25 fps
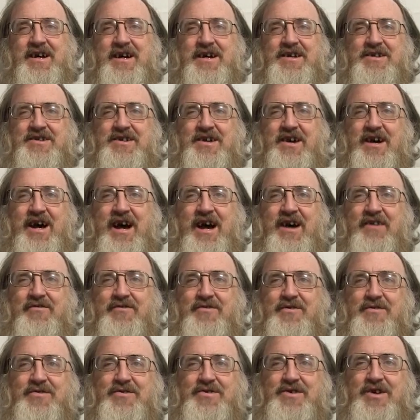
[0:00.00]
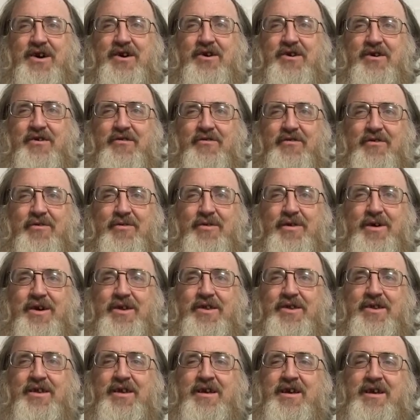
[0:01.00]
until after it was all over
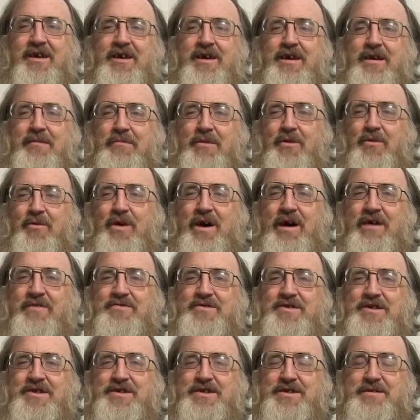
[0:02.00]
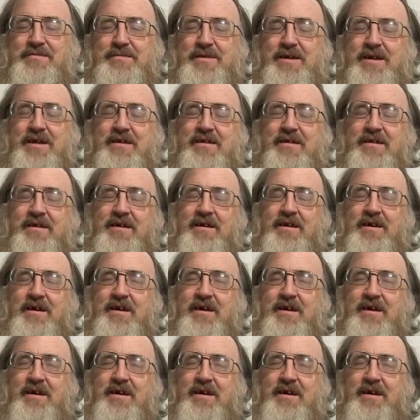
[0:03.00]
with. My wife says to me,